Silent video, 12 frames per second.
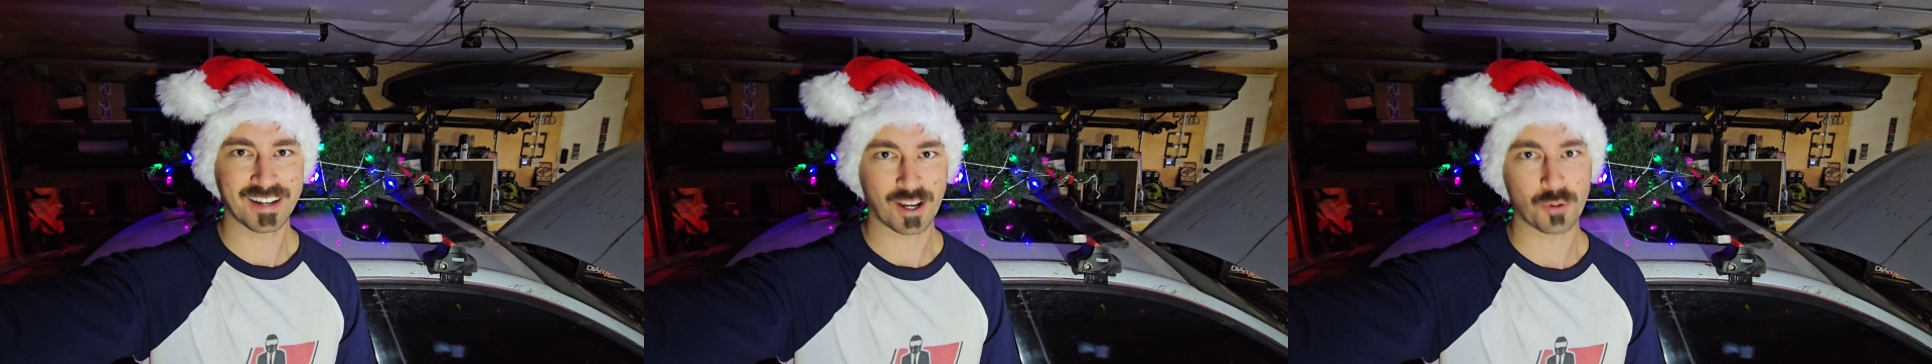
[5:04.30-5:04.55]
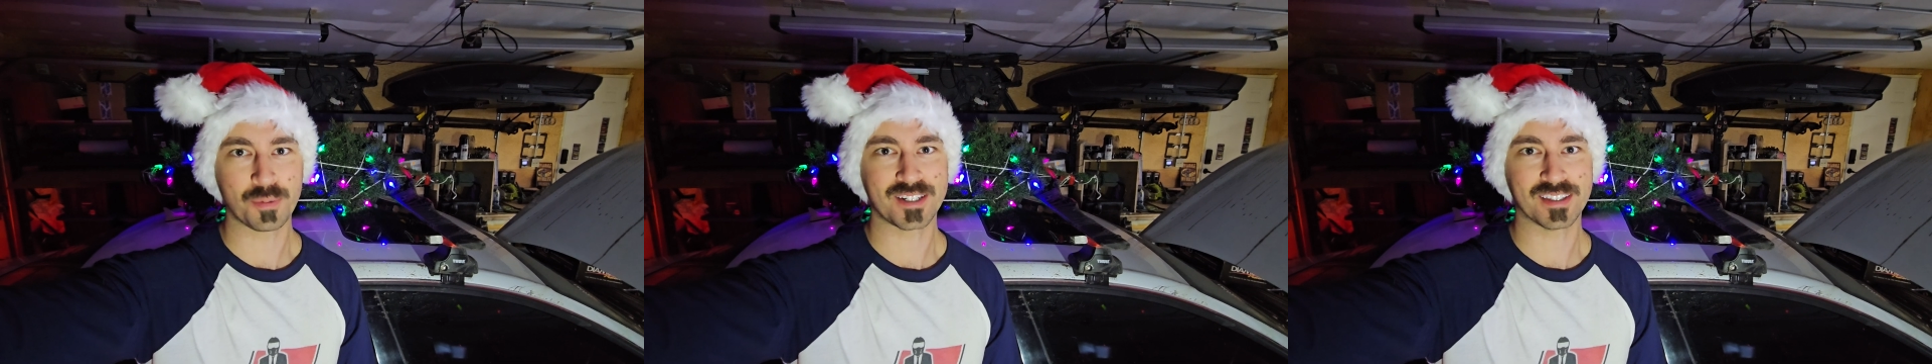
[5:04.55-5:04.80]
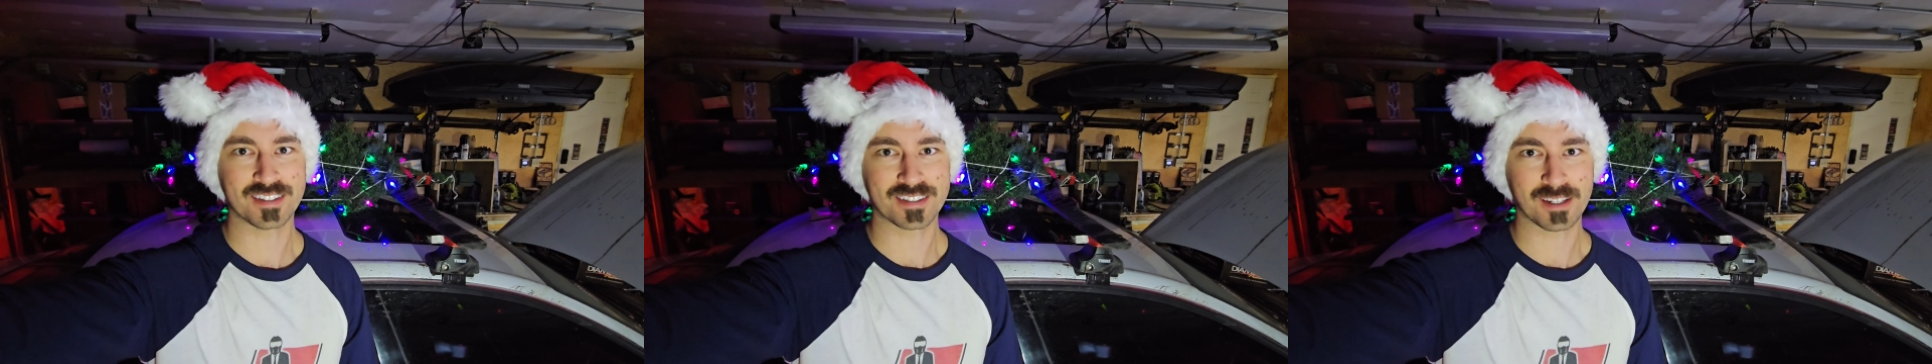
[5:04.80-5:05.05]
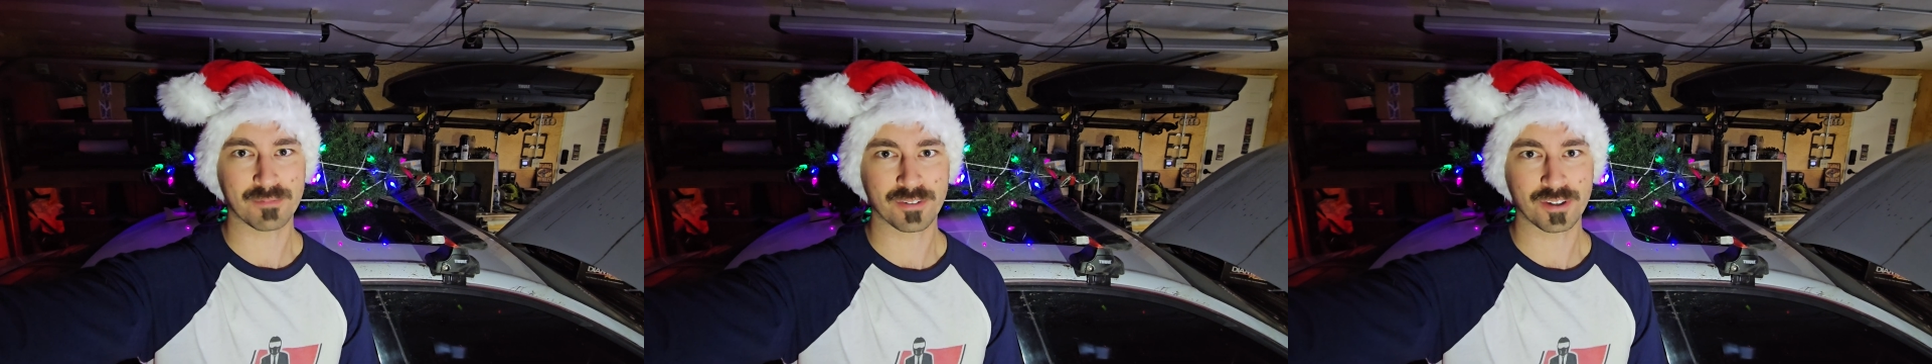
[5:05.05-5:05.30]
I hope he did the
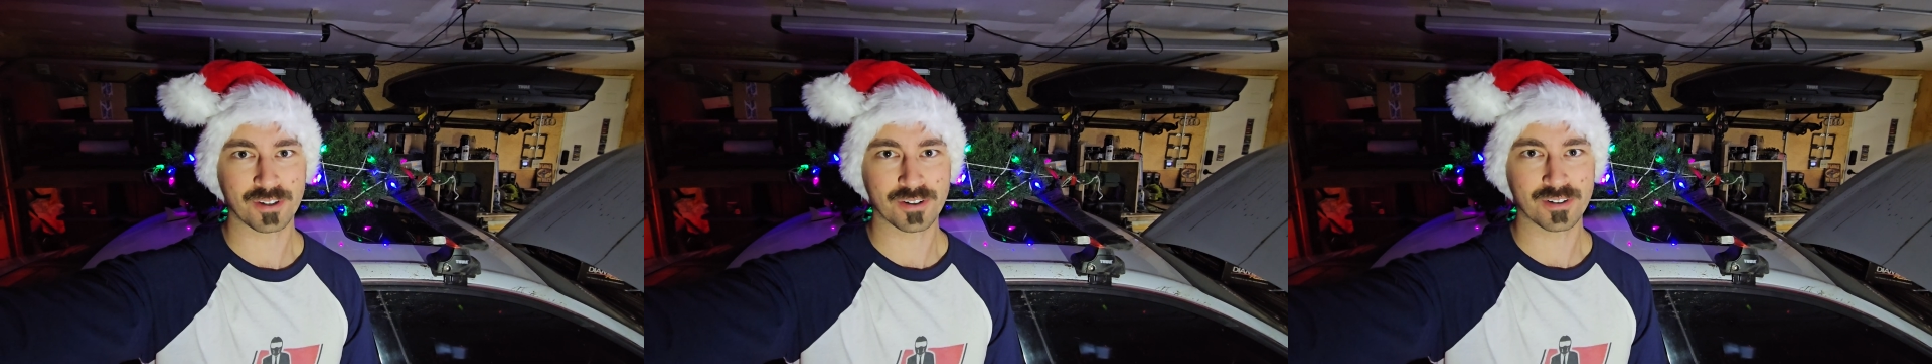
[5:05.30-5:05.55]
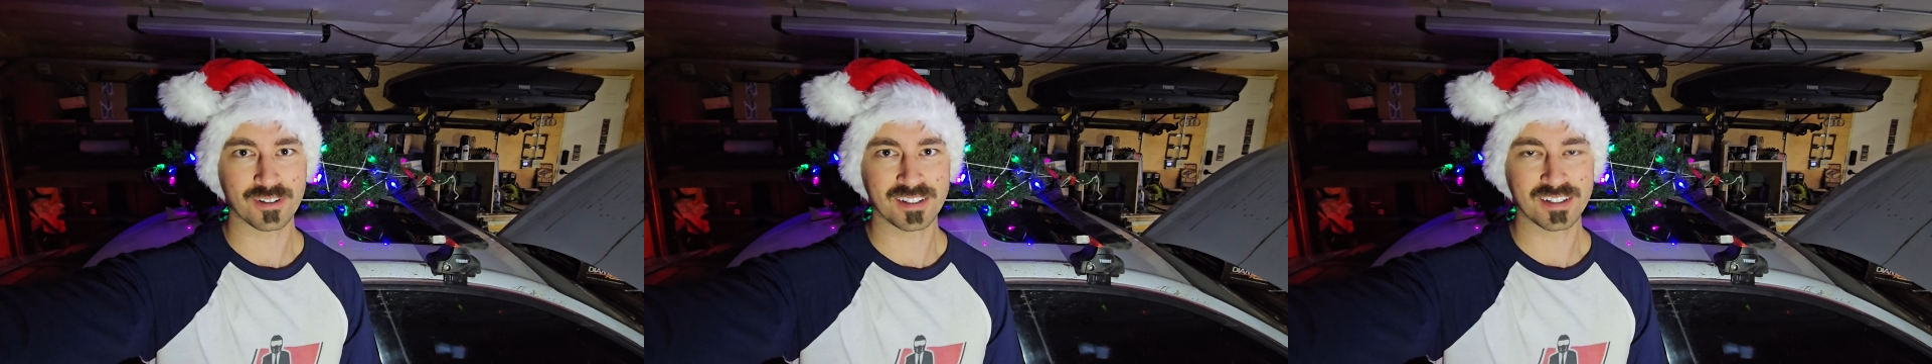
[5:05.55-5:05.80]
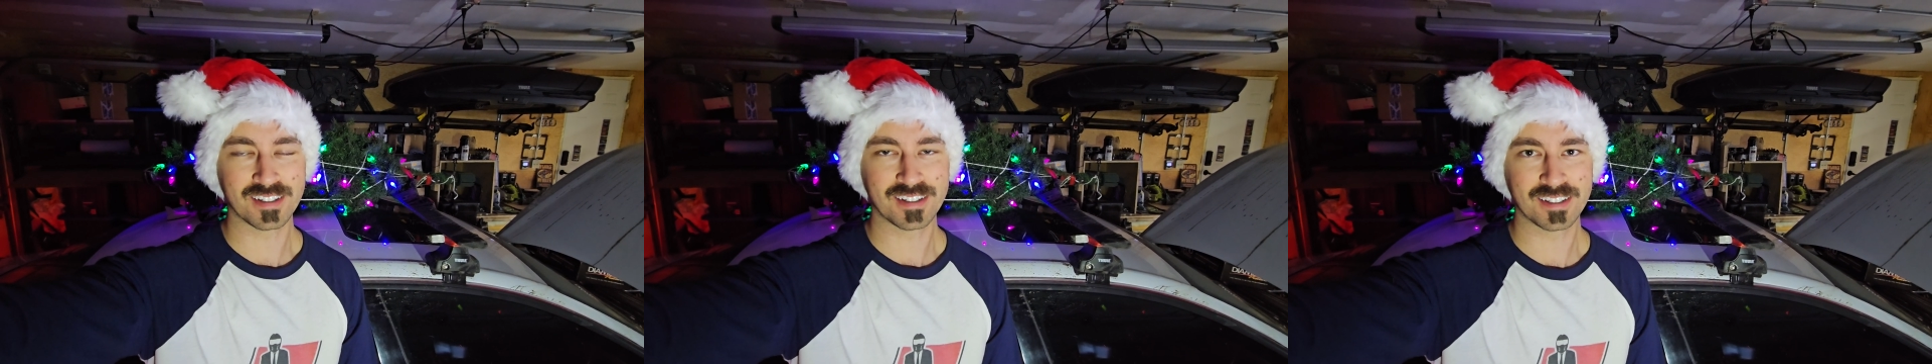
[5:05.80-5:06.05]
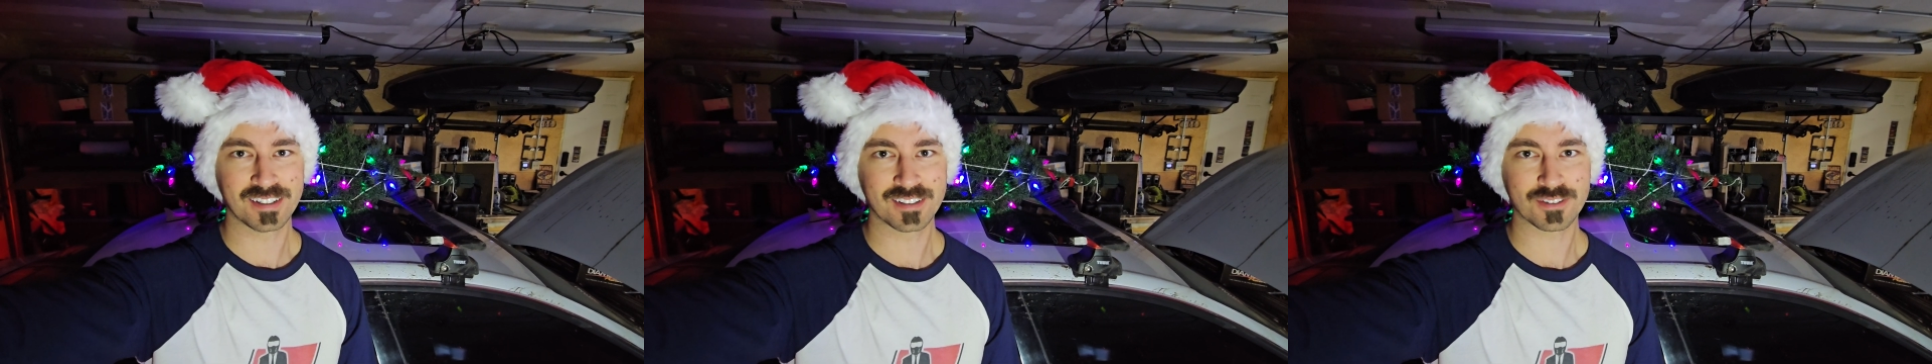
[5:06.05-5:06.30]
same for you.
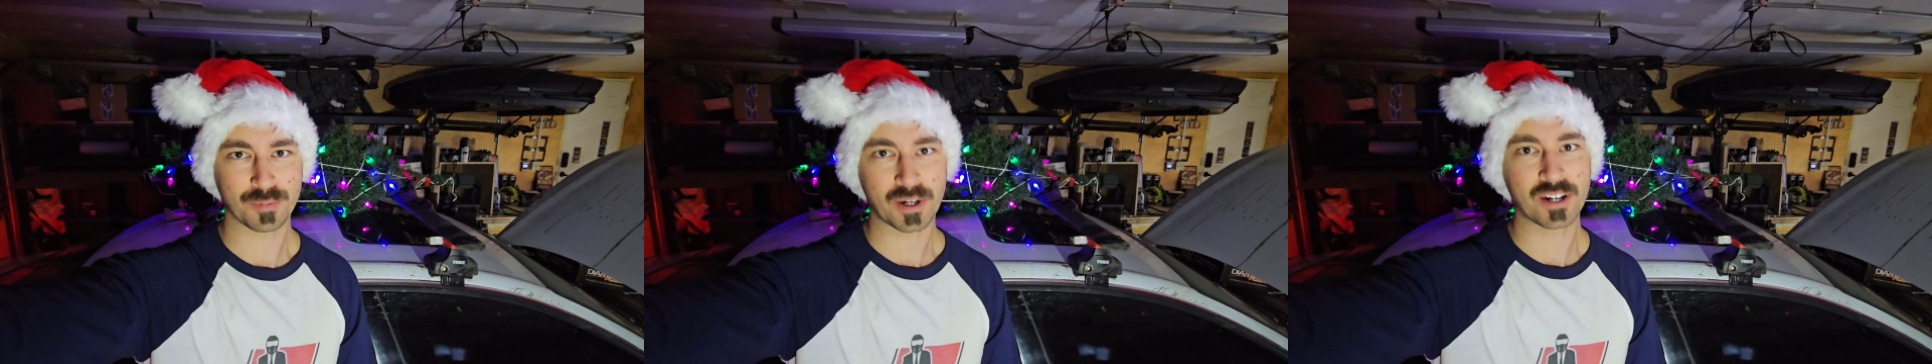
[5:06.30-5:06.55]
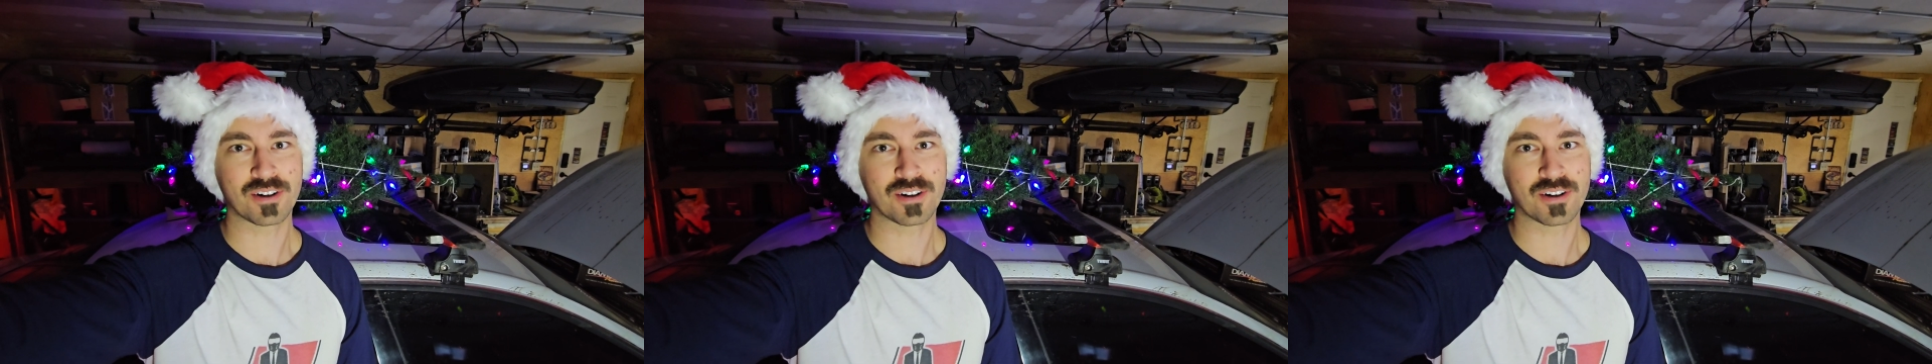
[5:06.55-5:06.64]
So Merry